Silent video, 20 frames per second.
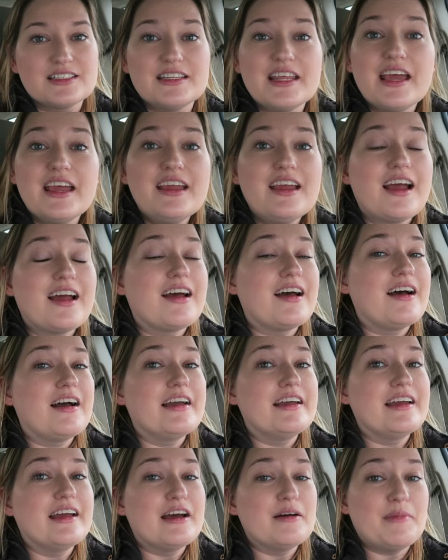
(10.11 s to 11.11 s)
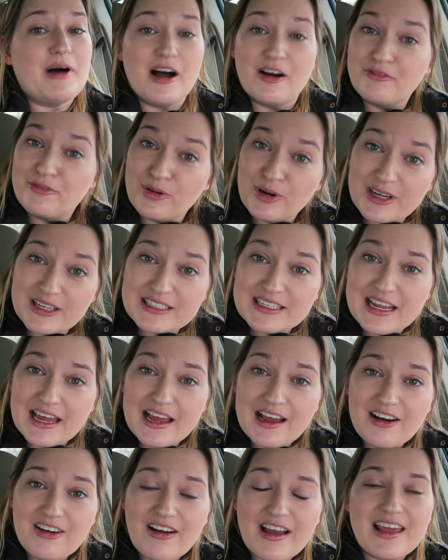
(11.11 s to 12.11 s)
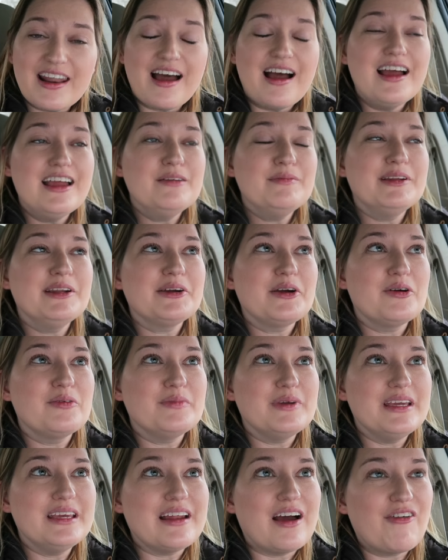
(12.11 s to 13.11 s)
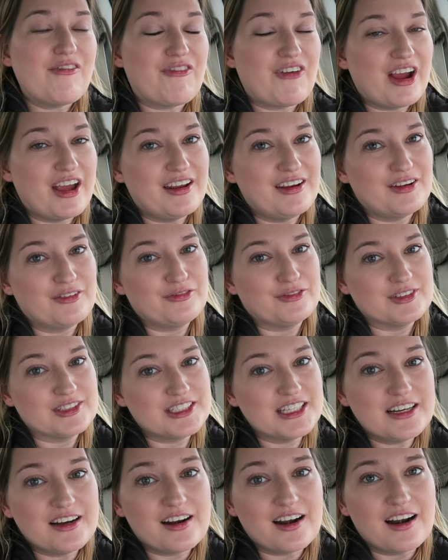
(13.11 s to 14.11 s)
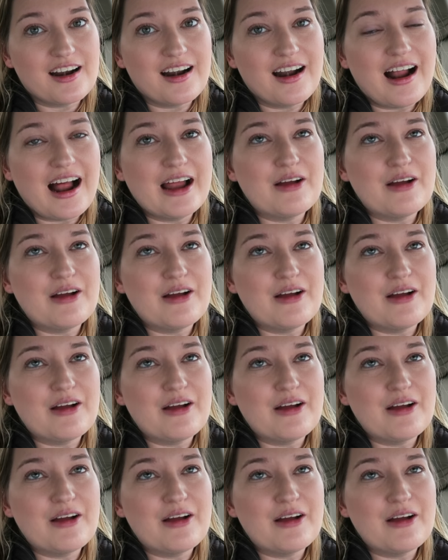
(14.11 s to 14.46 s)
Today I am off work now and I'm gonna go meet a friend for dinner.